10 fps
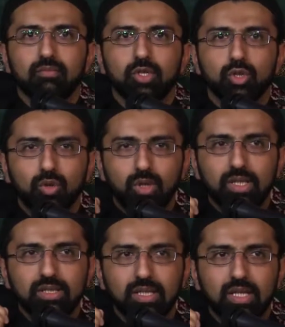You know
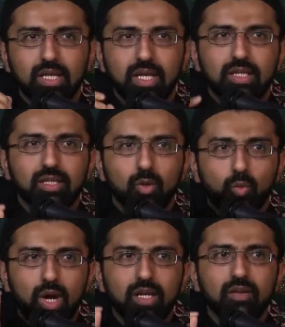what?
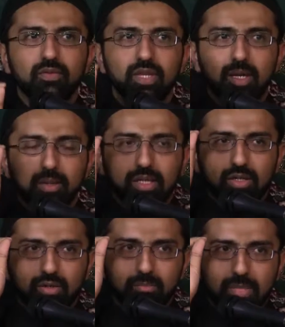One of the
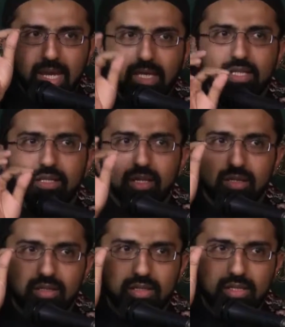main